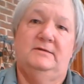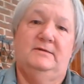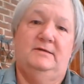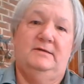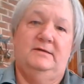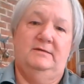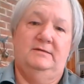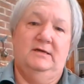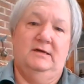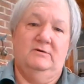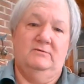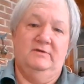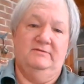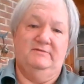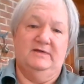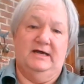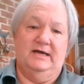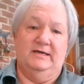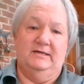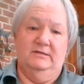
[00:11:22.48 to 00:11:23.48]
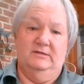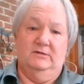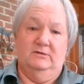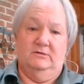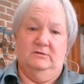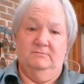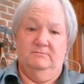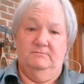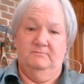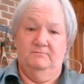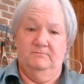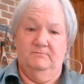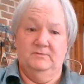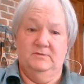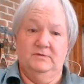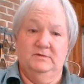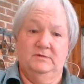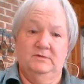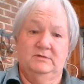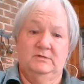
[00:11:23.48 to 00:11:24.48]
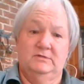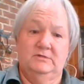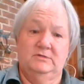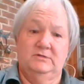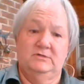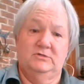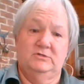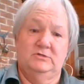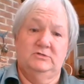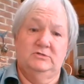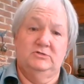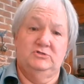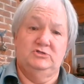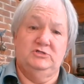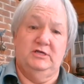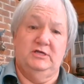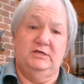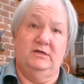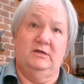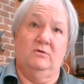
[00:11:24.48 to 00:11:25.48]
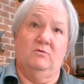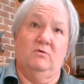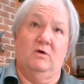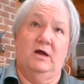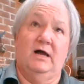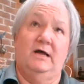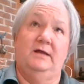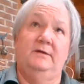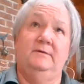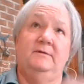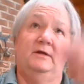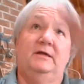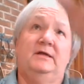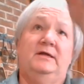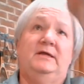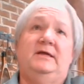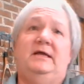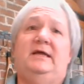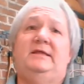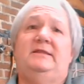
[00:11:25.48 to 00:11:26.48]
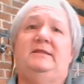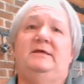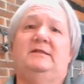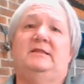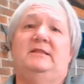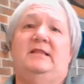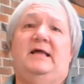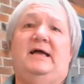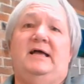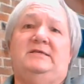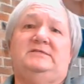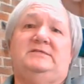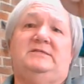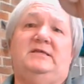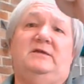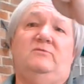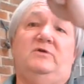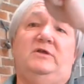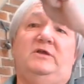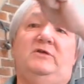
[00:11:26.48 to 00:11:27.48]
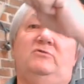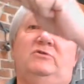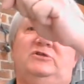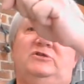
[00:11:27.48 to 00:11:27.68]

And now we've got a little jigging rod. And then the last thing we would